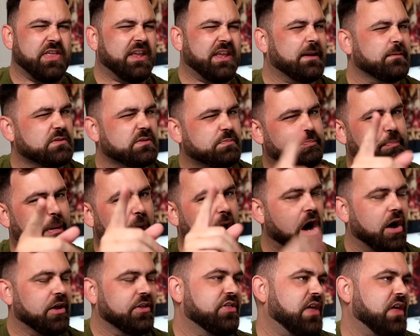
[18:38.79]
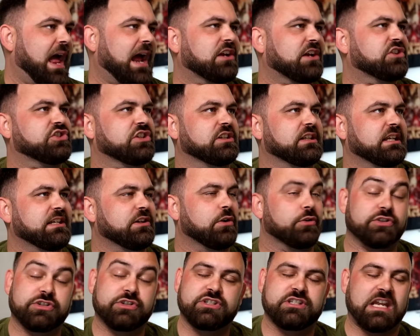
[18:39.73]
I think it was Bath actually,
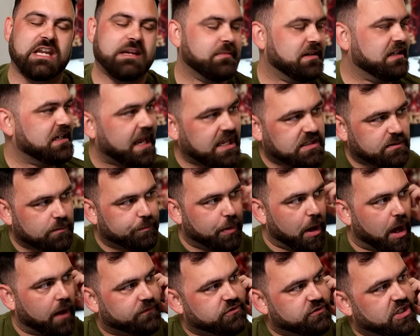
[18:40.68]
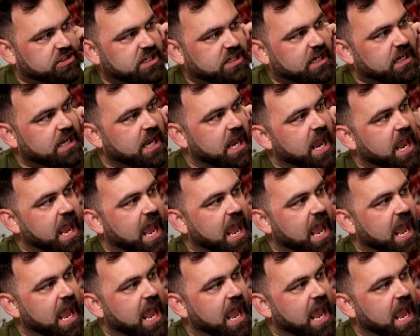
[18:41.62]
not to name any names, but Bath G T,